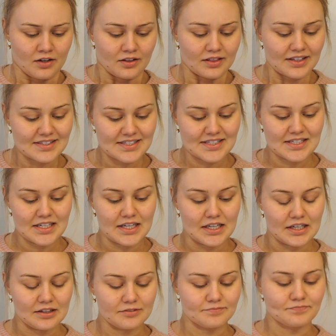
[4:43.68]
Let's
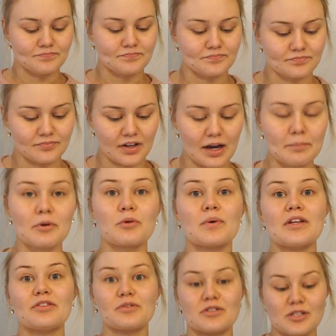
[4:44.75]
see. I'm gonna
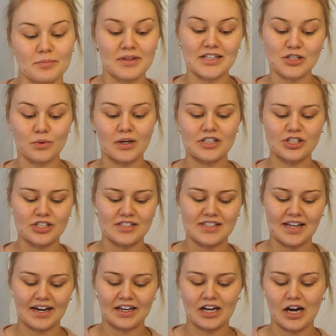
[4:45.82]
read through some of these questions that
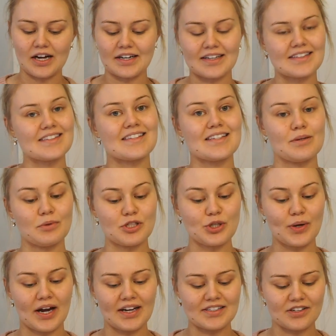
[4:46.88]
I got and see what you
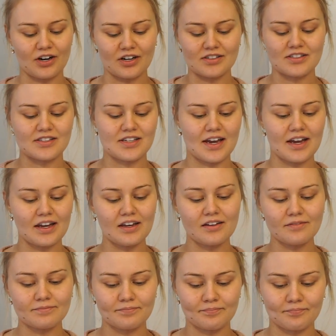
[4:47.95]
guys are saying.